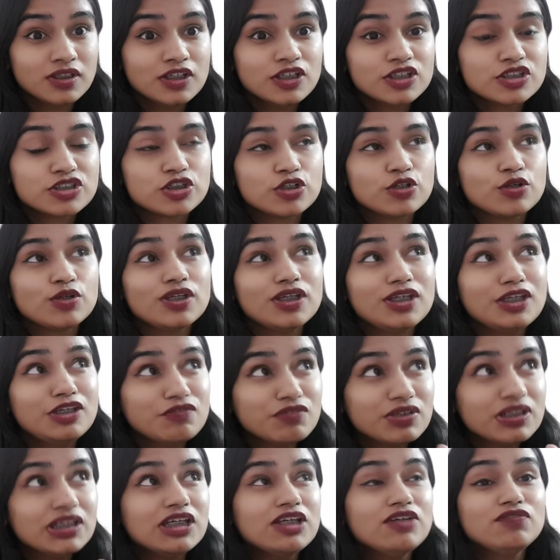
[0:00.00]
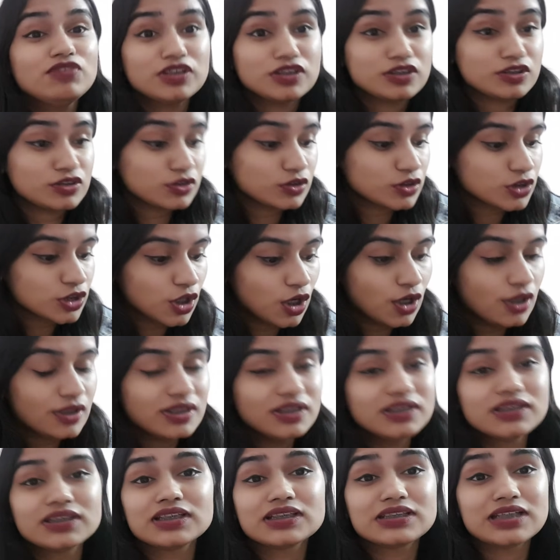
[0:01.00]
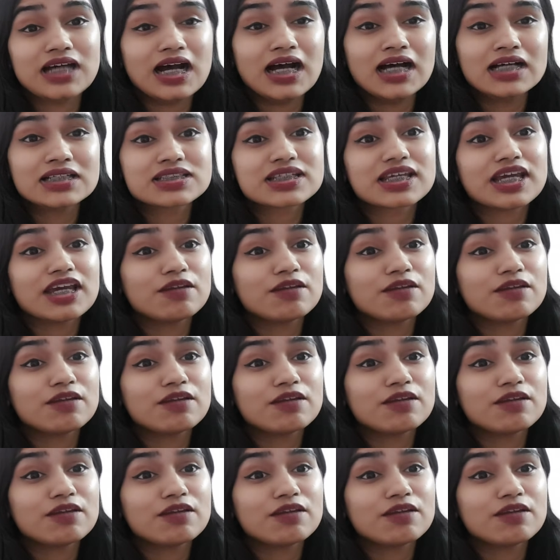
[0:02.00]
So even if it is not in the task